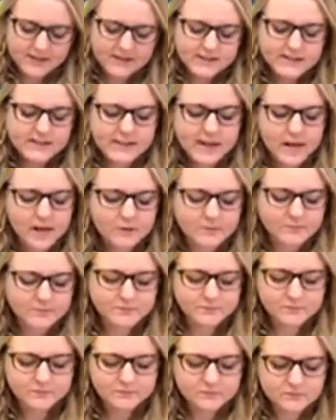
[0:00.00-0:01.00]
So
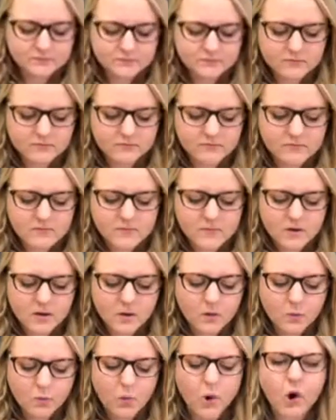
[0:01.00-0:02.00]

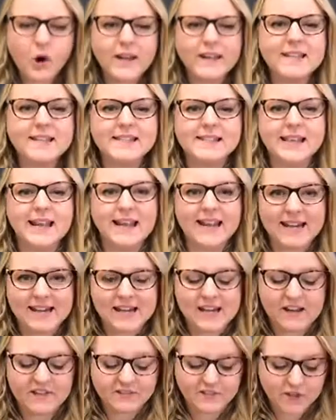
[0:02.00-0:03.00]
what is in
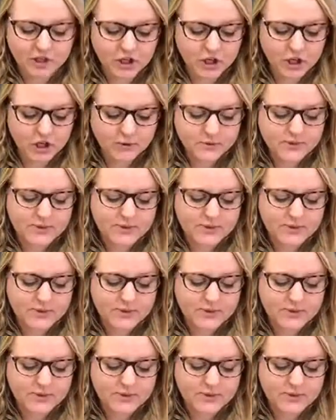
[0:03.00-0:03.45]
it for you?